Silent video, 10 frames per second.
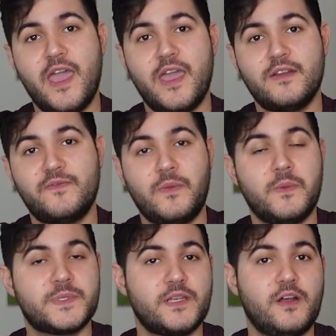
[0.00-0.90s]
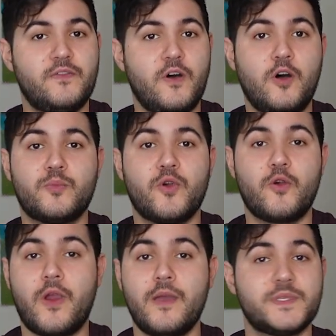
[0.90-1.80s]
and 50% off all
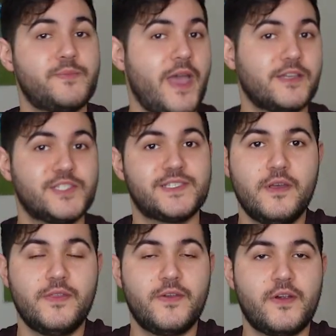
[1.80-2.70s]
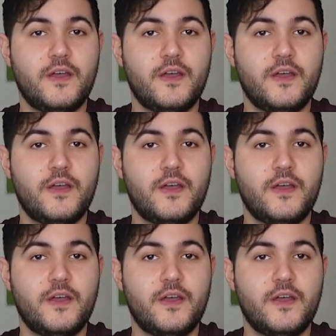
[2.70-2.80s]
programs and packages. Their